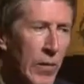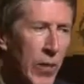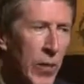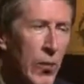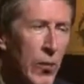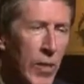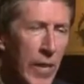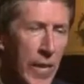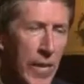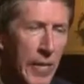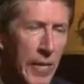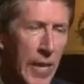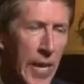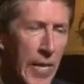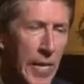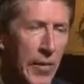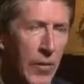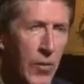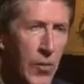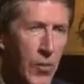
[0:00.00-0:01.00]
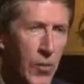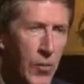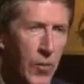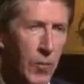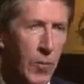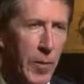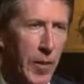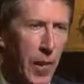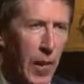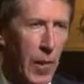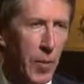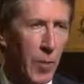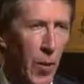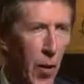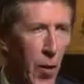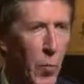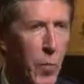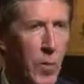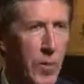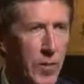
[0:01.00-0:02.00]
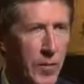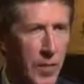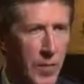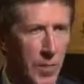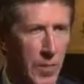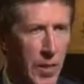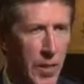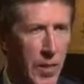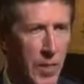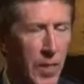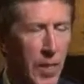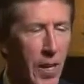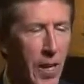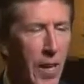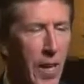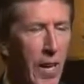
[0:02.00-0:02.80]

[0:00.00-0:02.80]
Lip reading: the case first became open to me,